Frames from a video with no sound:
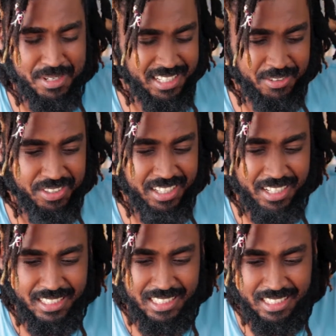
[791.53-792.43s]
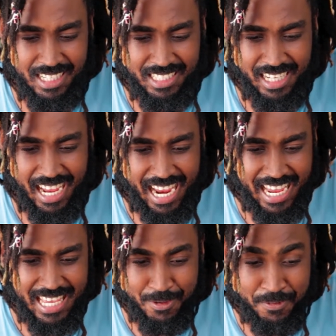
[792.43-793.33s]
difficulties that
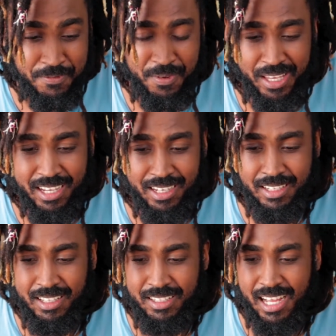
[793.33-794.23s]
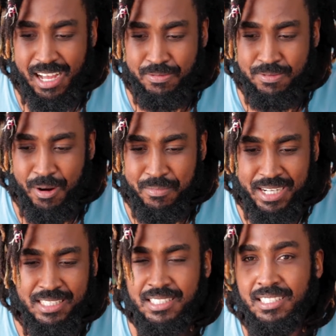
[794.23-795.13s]
I feel are from
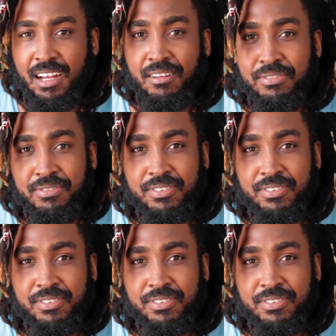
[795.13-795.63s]
myself.